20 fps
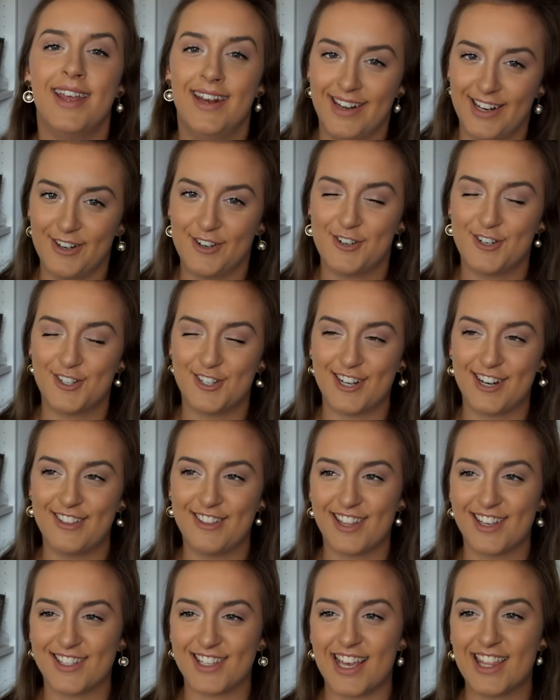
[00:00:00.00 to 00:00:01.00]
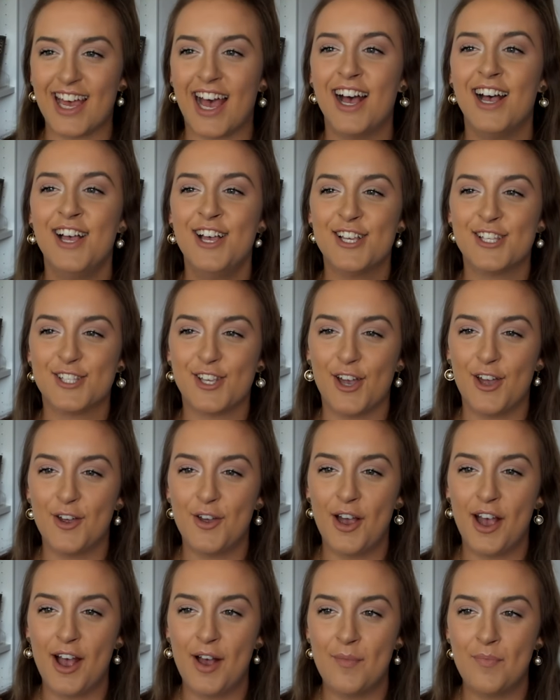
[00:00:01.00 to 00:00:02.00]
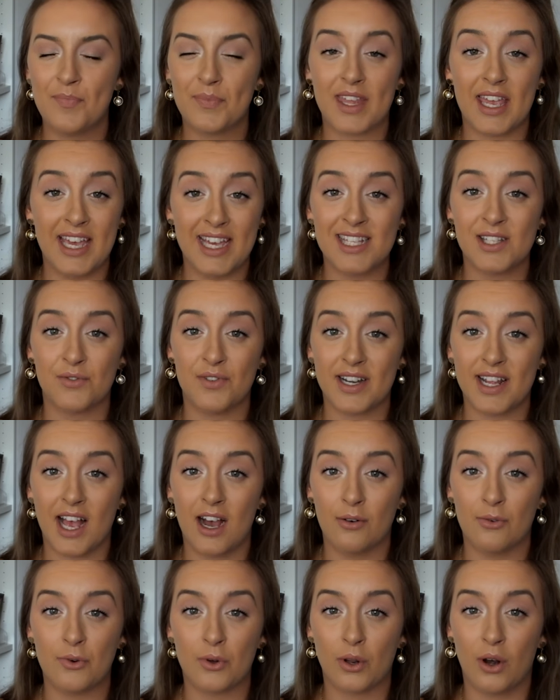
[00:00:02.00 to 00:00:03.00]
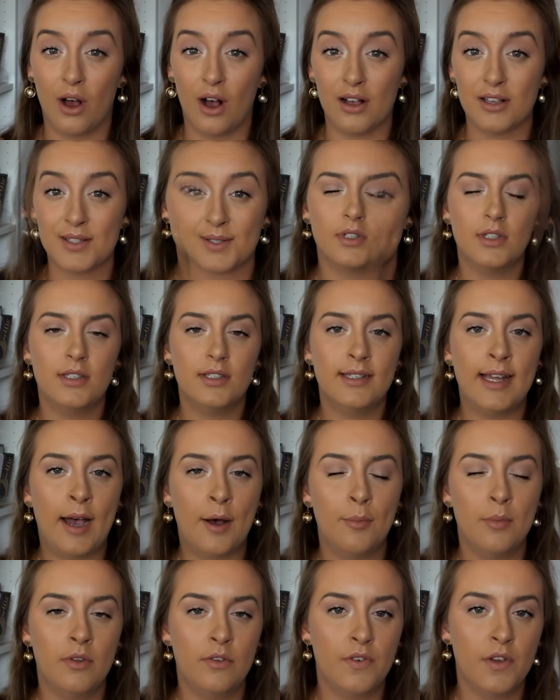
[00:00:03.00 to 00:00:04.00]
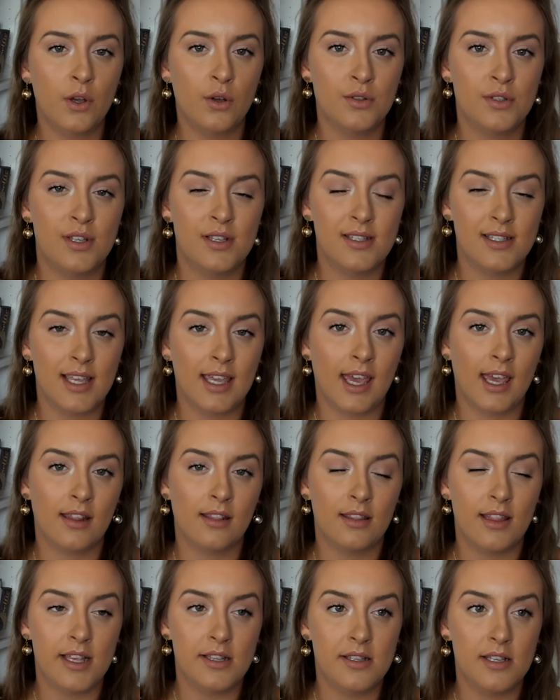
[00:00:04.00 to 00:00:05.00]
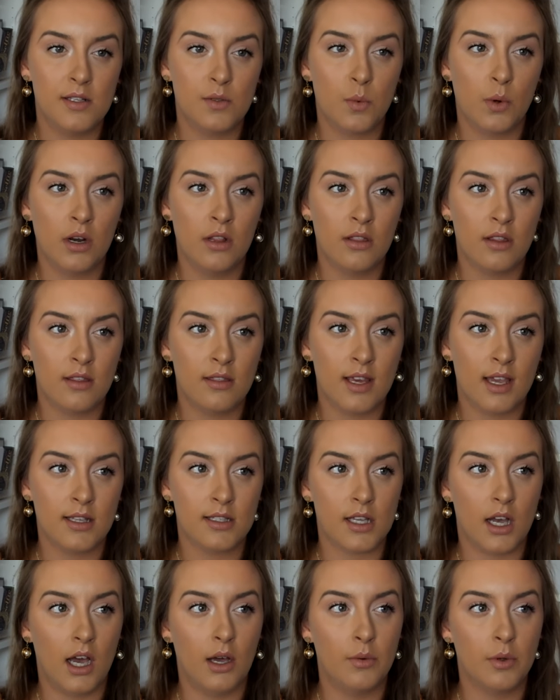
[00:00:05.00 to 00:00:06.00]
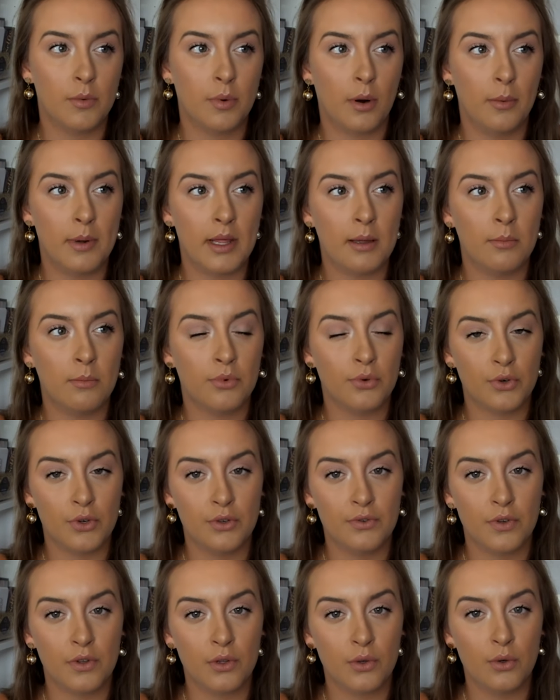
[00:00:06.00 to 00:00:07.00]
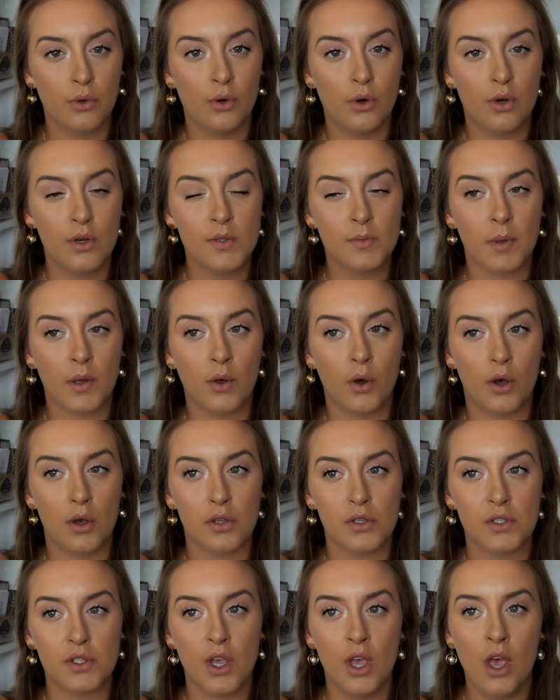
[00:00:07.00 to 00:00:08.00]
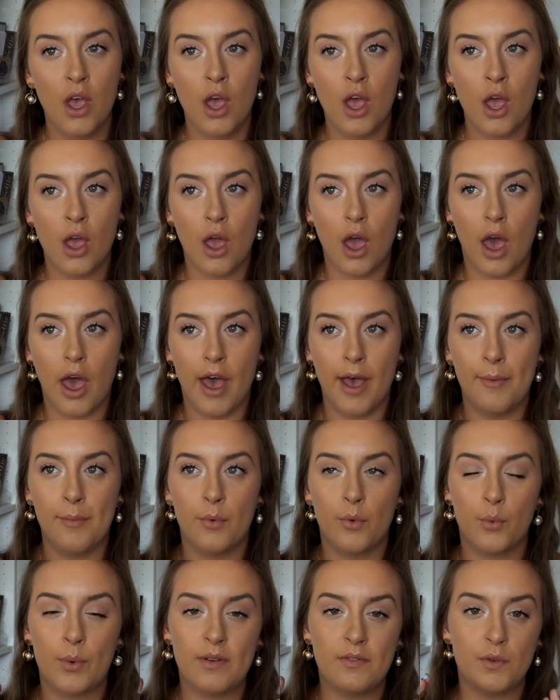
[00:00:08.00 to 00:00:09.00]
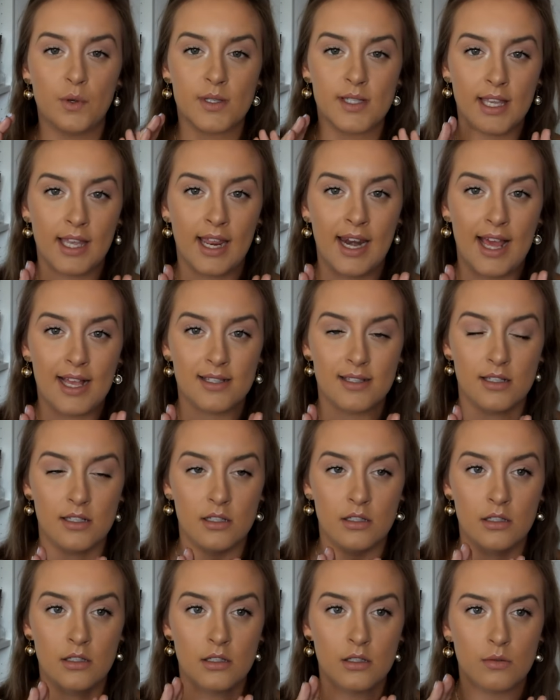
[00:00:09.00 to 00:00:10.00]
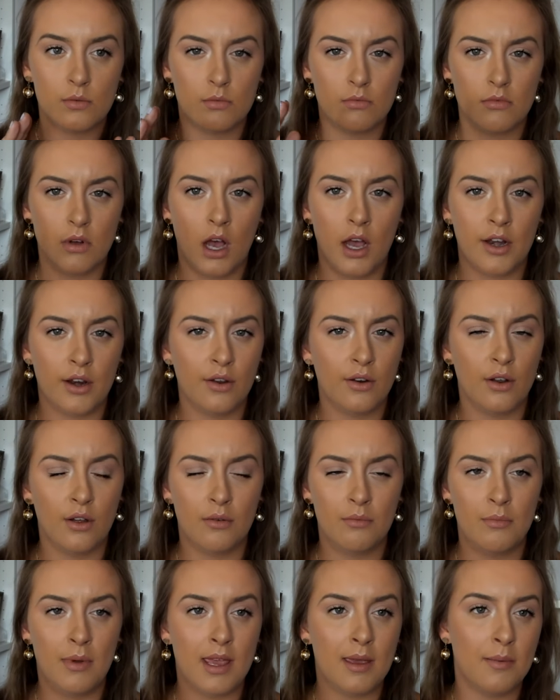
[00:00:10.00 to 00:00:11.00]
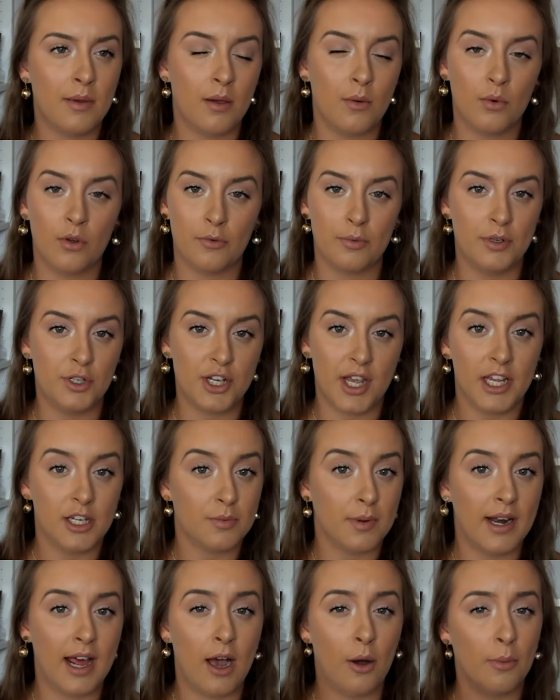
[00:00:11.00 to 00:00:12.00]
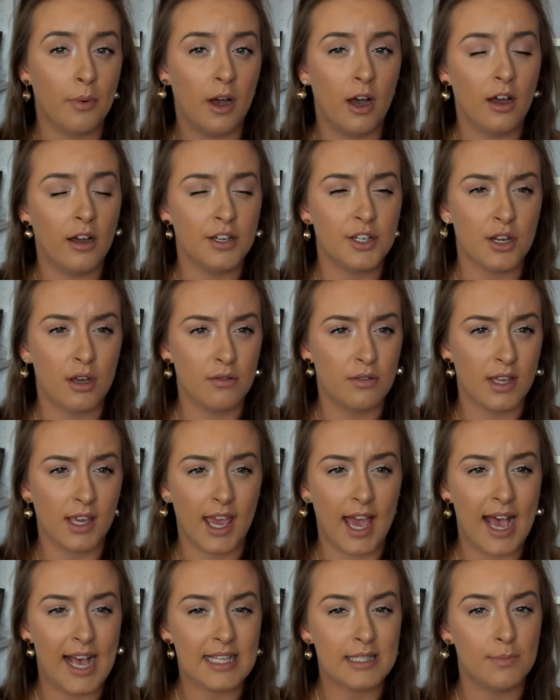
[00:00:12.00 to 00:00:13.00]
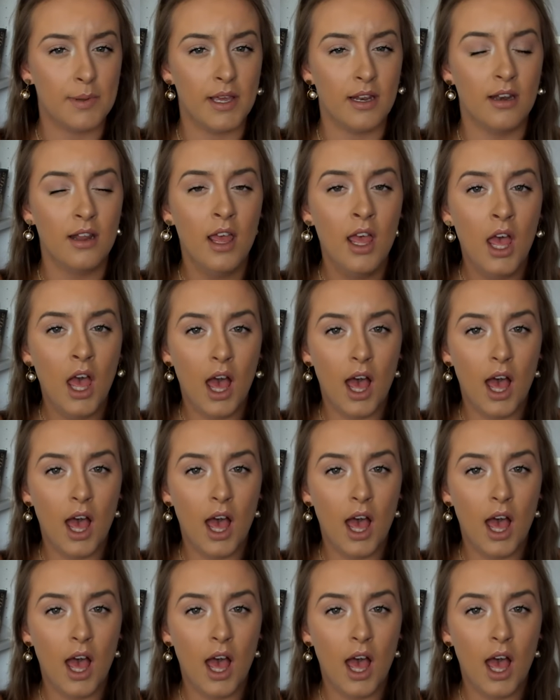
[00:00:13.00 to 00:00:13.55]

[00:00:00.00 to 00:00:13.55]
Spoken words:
the industry and things like that. So it is a really helpful class. Now moving on to singing. This is one of the things that I would probably improve on the course, because with your singing lessons, I don't know, maybe it would have been changed by now, but I don't think it has been.